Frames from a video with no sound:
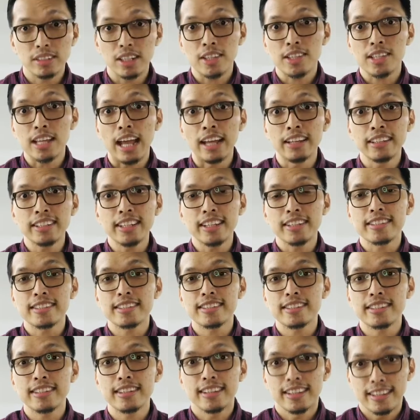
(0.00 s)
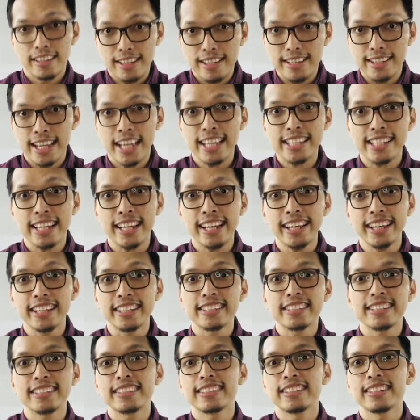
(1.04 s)
A scientist? Yes, it
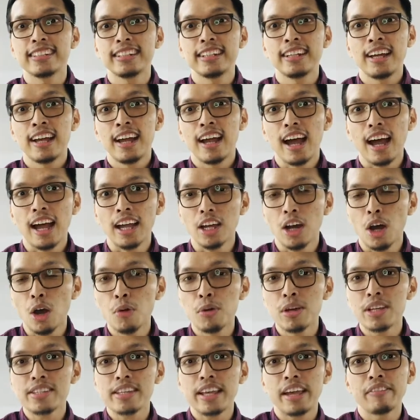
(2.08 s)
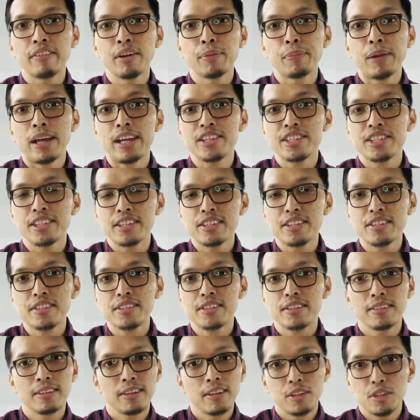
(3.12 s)
is. I always have a passion
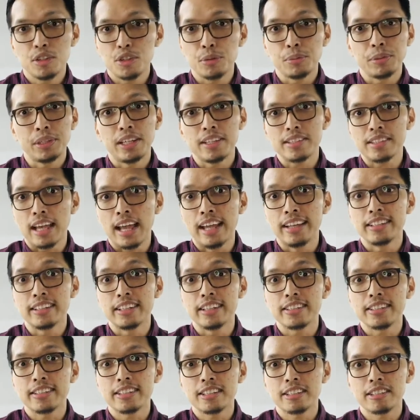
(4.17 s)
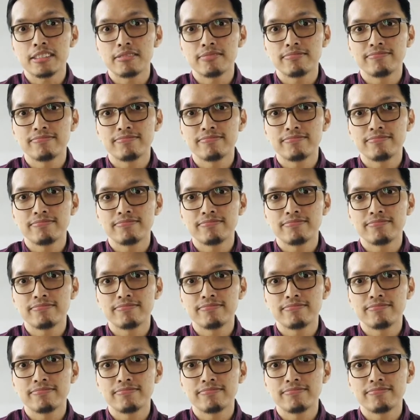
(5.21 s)
to be a scientist.